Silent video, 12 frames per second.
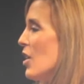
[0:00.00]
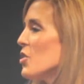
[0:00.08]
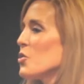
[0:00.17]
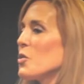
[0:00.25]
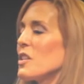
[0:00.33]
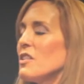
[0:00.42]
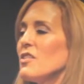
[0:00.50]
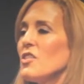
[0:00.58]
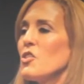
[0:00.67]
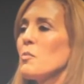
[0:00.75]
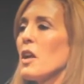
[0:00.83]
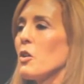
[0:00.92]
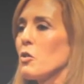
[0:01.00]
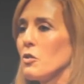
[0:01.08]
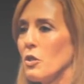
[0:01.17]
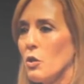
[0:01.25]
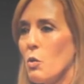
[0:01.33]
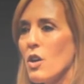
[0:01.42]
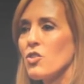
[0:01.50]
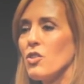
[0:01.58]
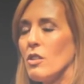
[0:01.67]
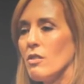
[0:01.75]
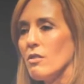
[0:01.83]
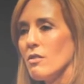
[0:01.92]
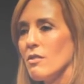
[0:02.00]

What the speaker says: So to consider my earlier question,